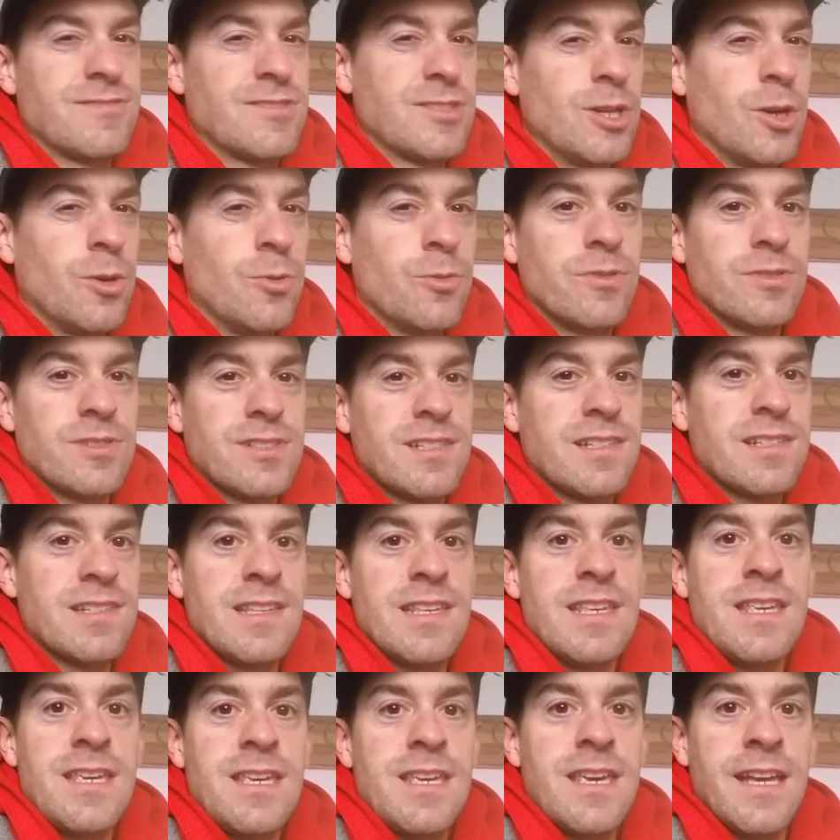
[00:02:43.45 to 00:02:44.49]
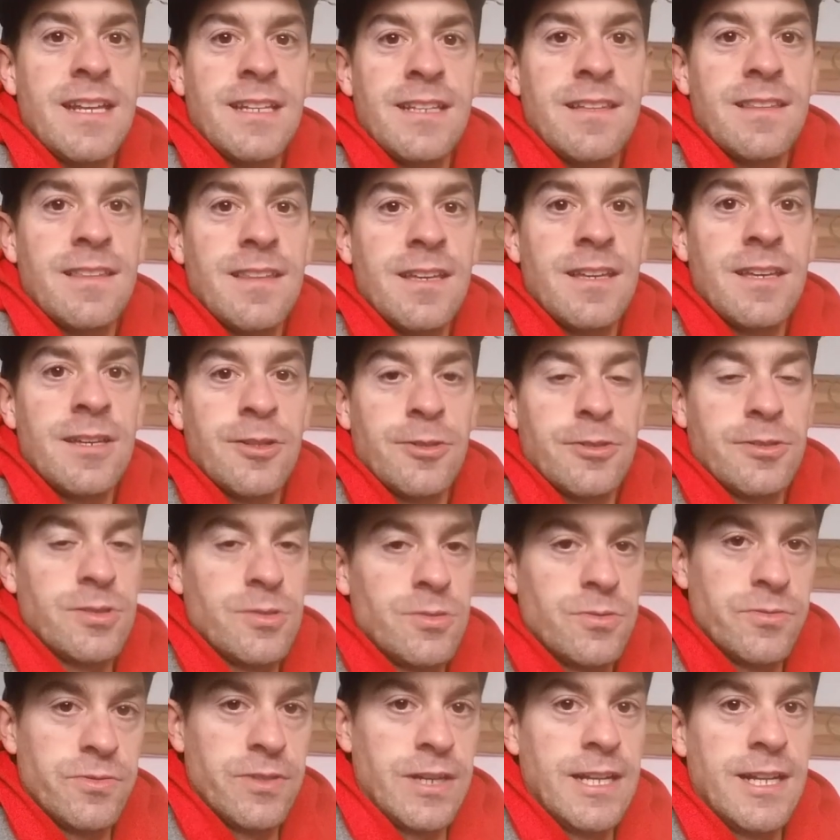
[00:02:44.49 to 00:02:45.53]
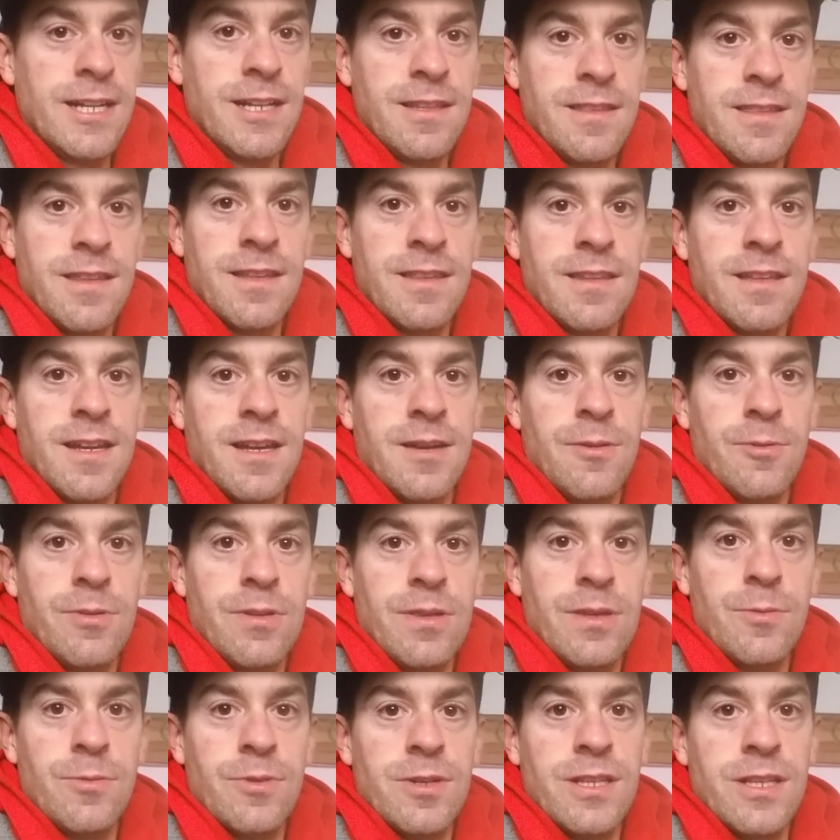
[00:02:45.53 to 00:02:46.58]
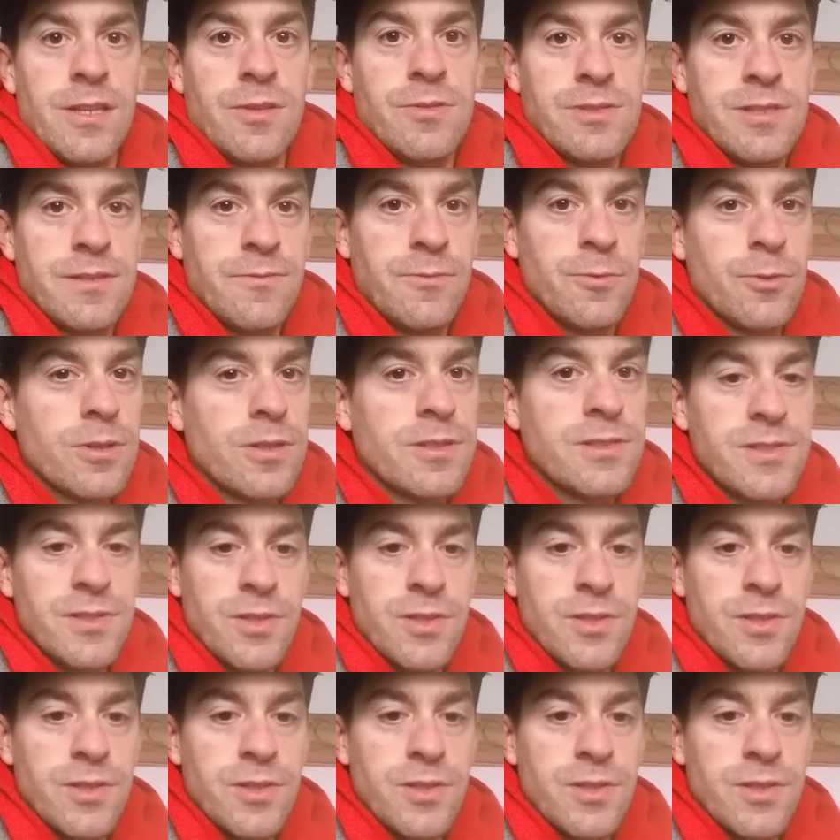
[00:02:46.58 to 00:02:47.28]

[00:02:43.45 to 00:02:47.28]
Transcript: don't see anything or don't find anything that I really want to use it for,